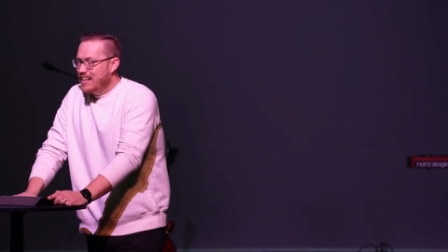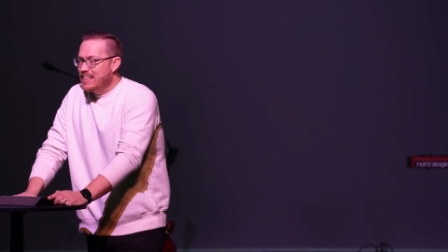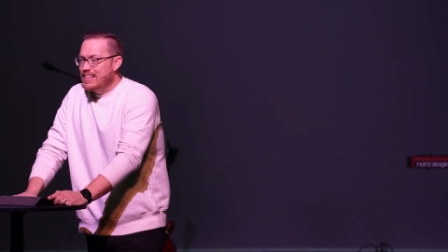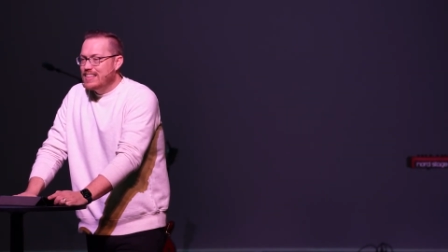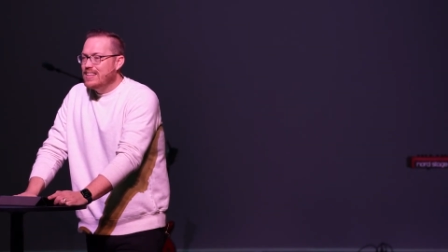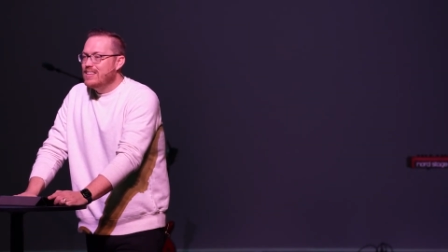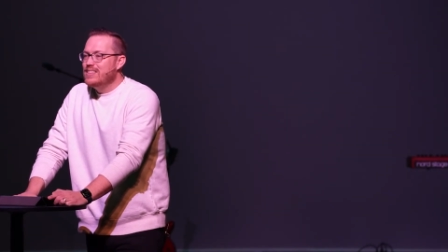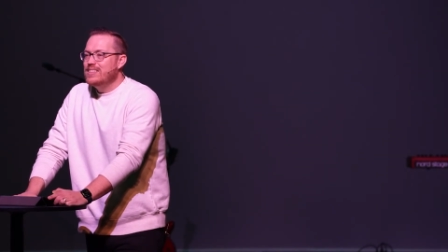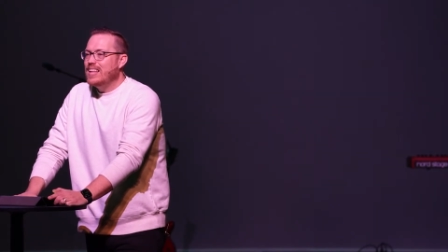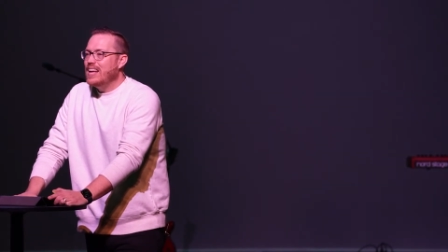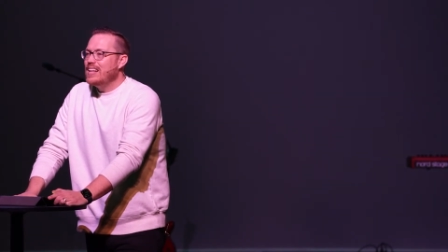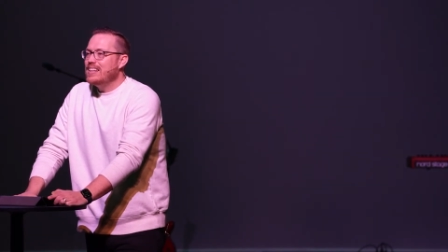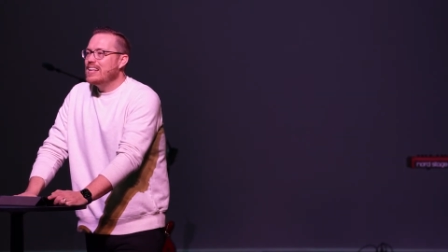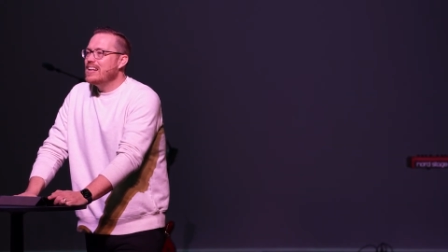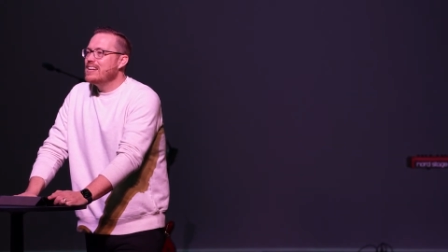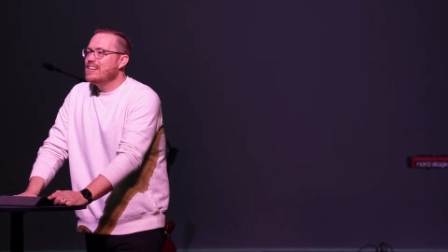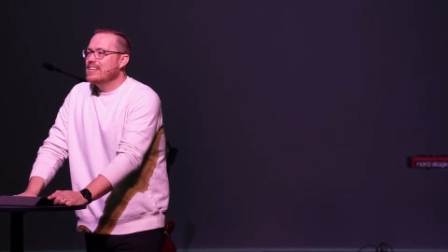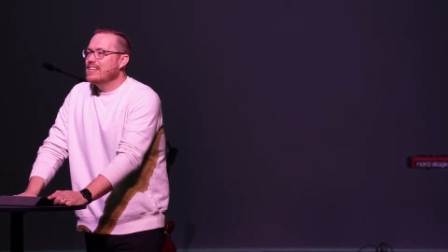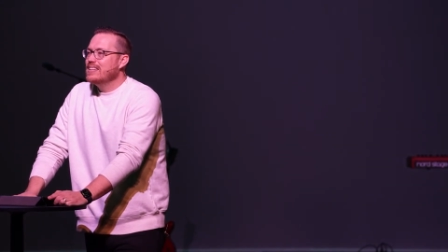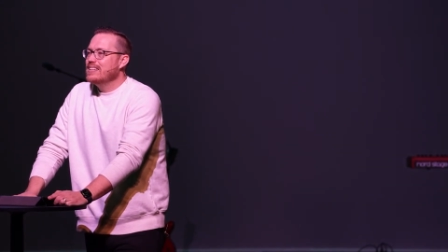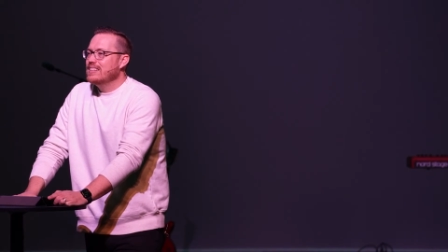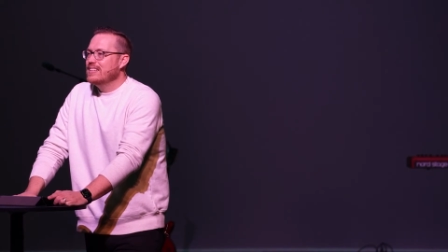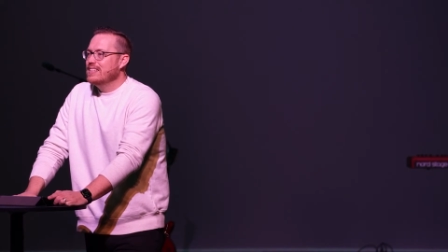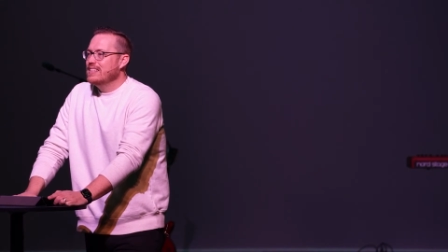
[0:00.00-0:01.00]
That, that,
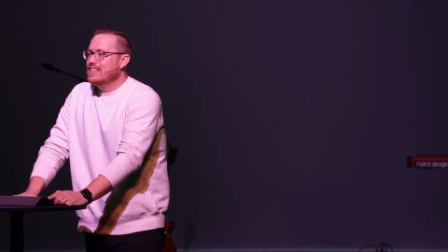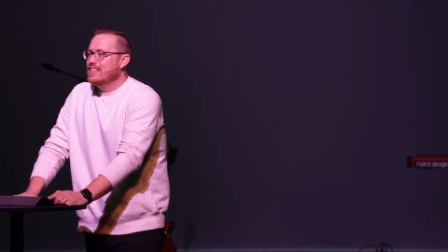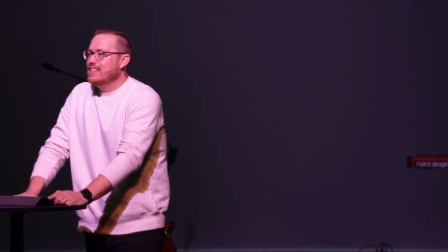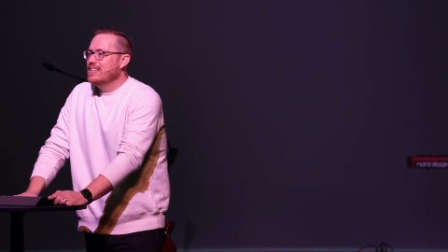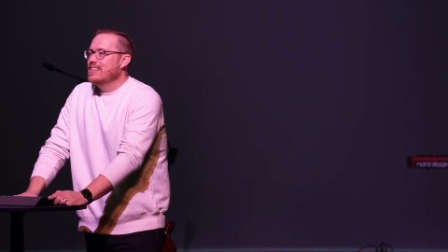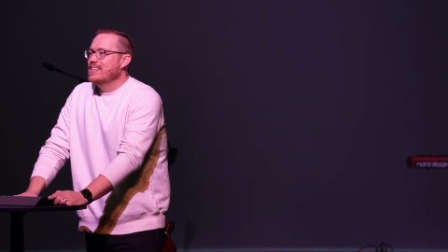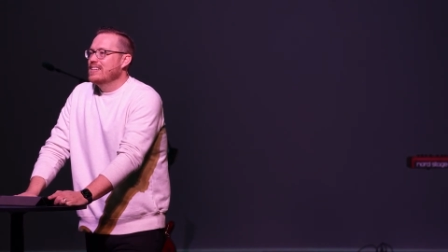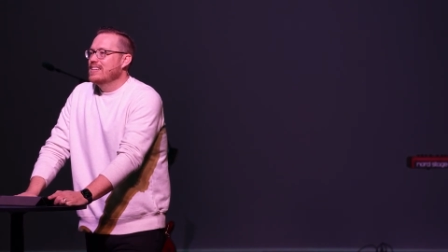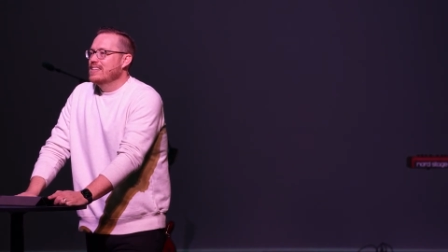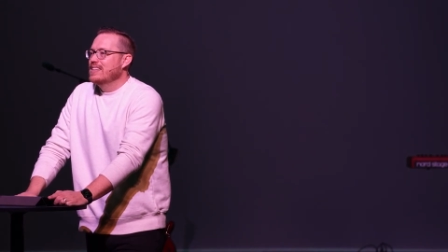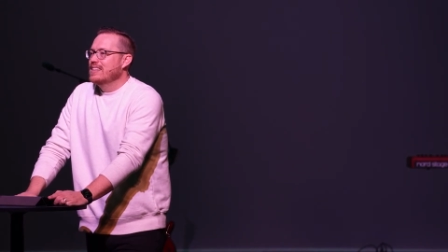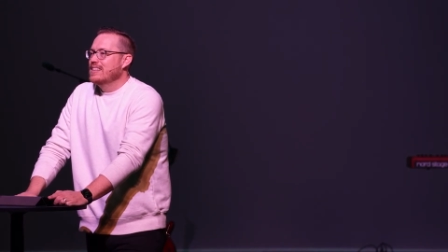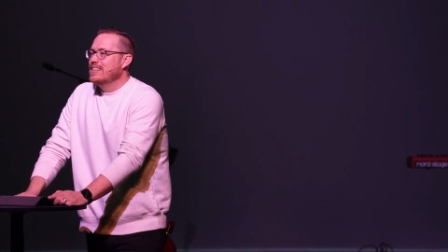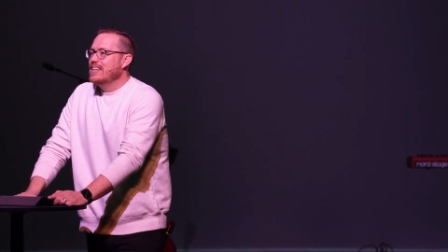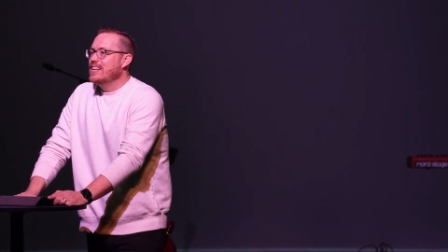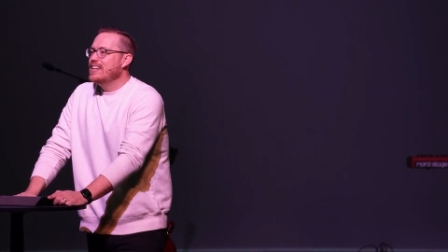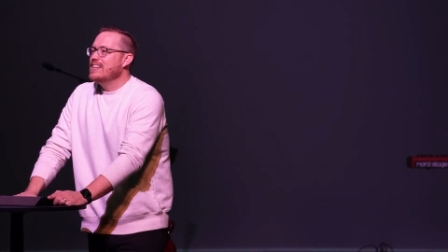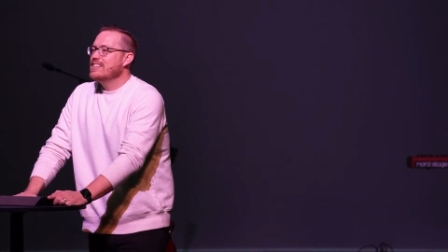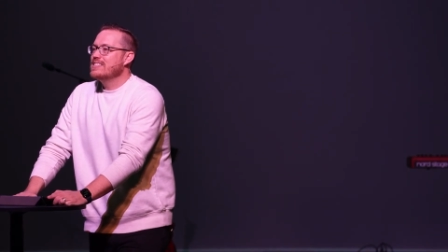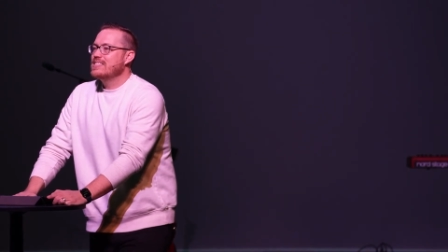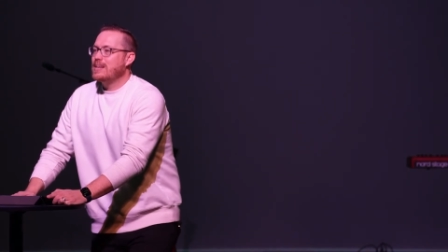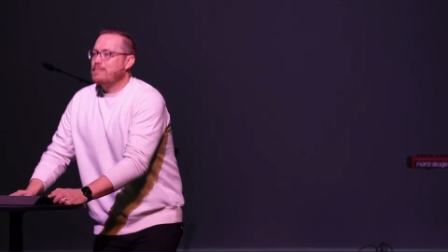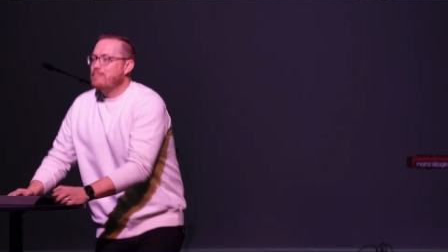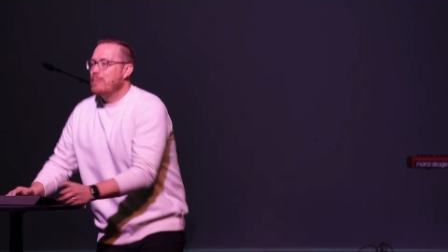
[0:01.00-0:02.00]
that,
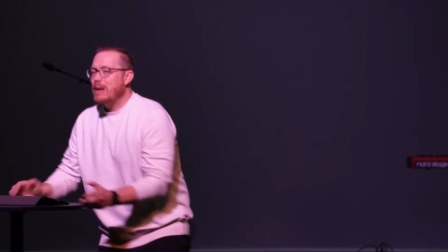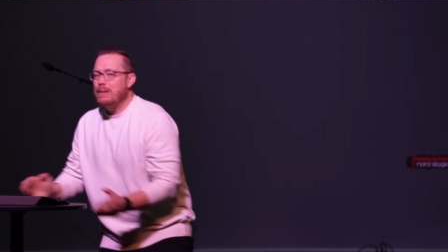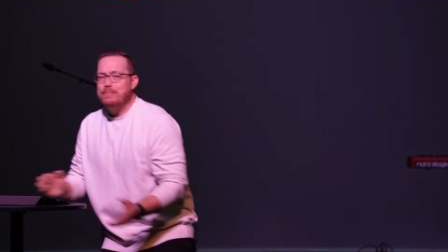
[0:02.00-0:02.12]
Gideon's like, but